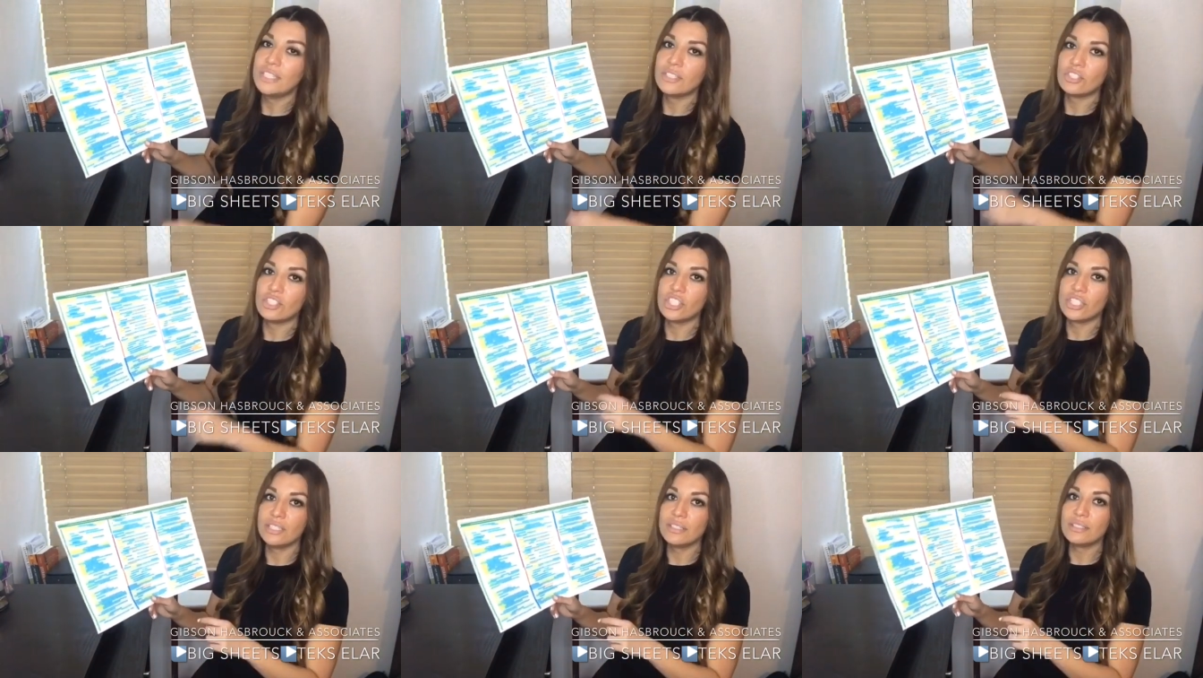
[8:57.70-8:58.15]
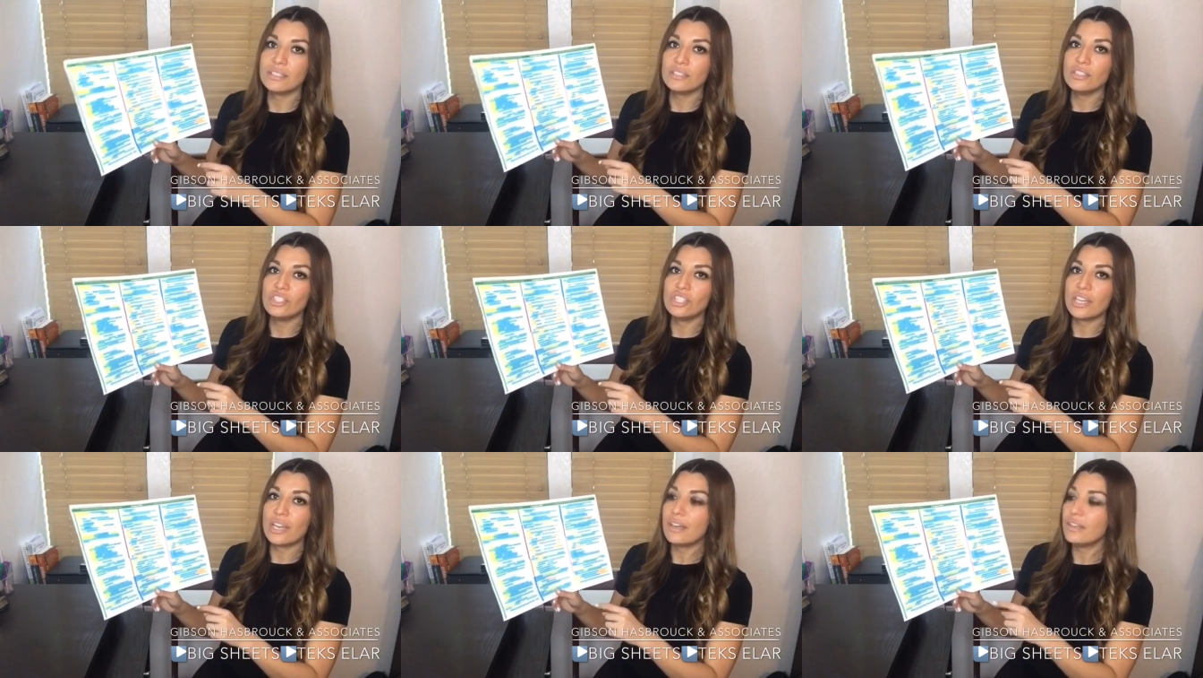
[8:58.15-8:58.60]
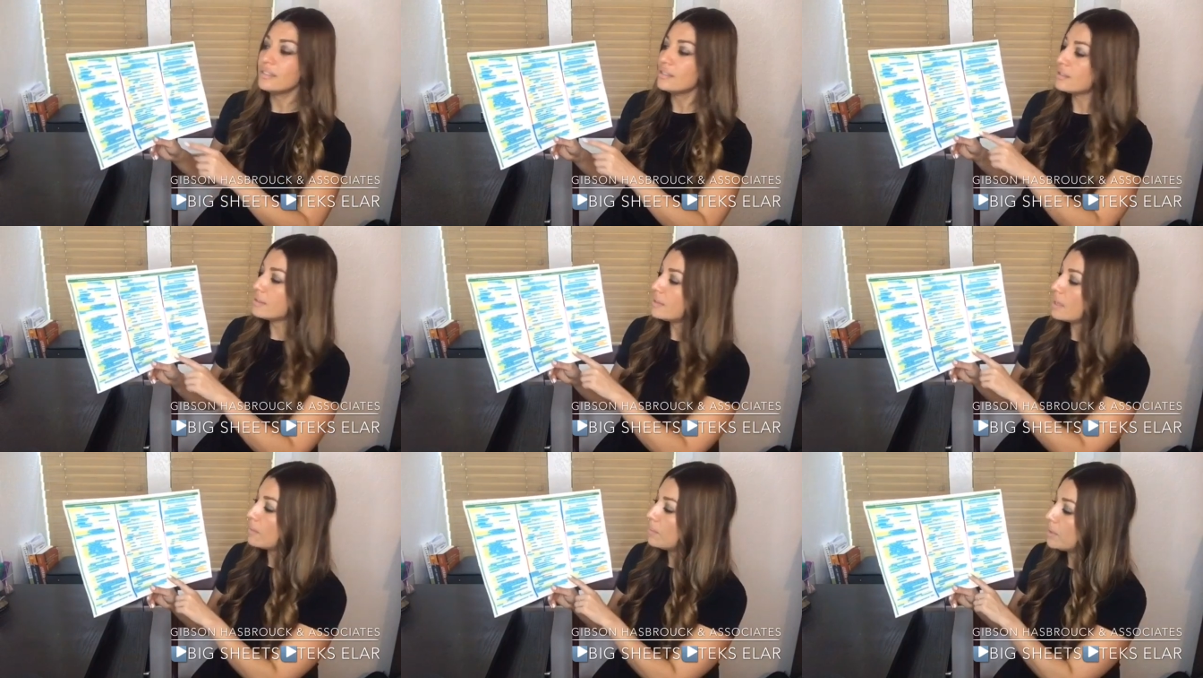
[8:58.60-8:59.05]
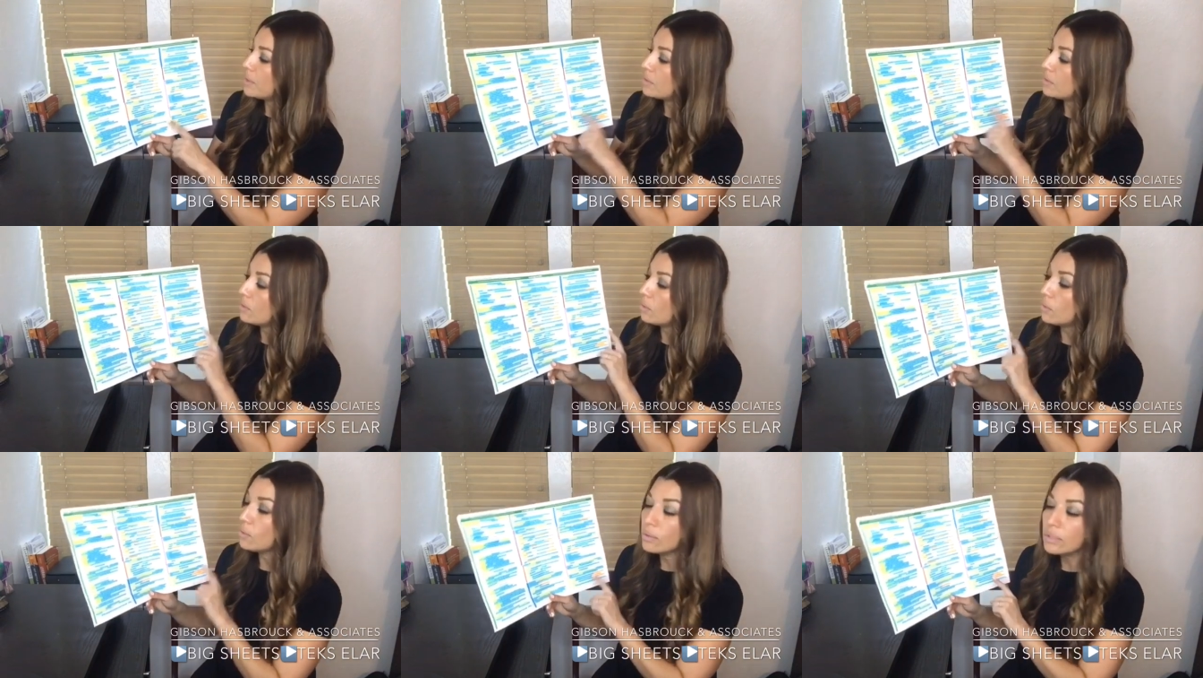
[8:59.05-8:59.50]
that she suggests that with
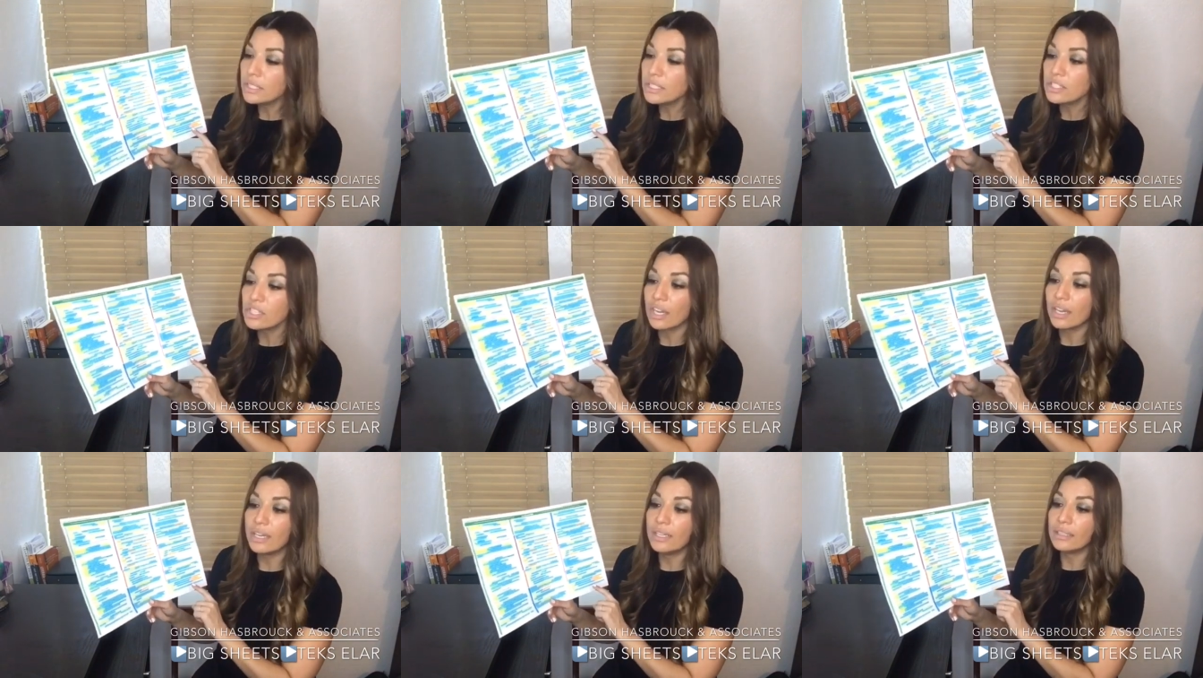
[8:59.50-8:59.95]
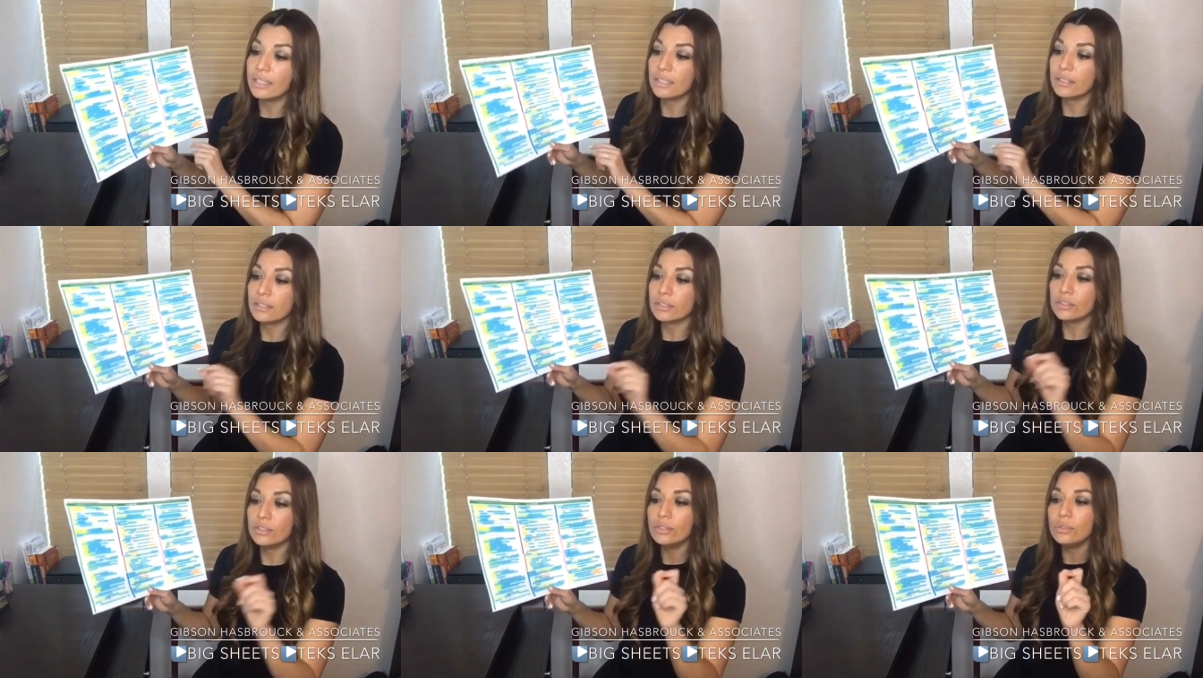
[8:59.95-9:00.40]
an orange highlighter,